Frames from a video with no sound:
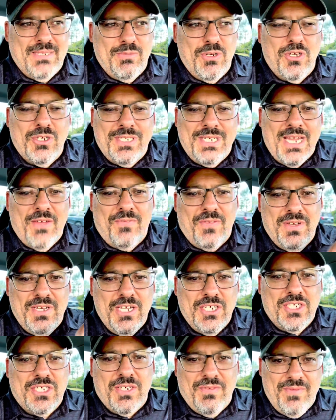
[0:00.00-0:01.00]
your
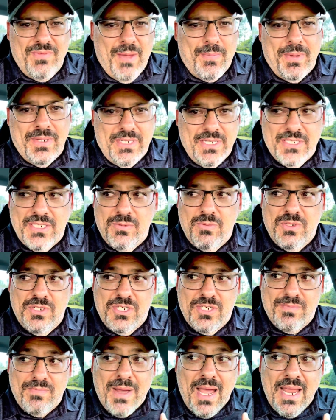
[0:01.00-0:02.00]
definition of nepotism, which
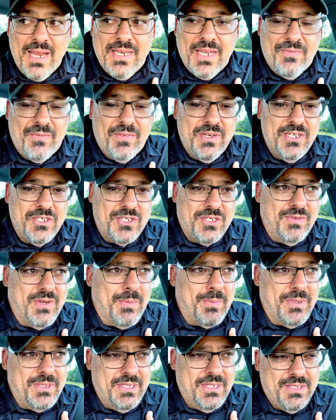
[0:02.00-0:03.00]
is my definition of
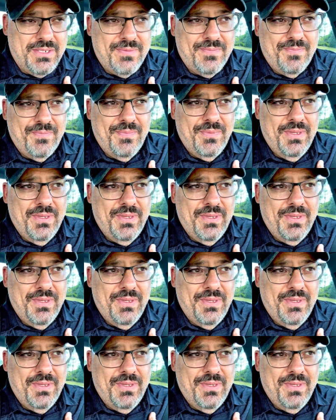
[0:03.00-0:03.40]
nepotism,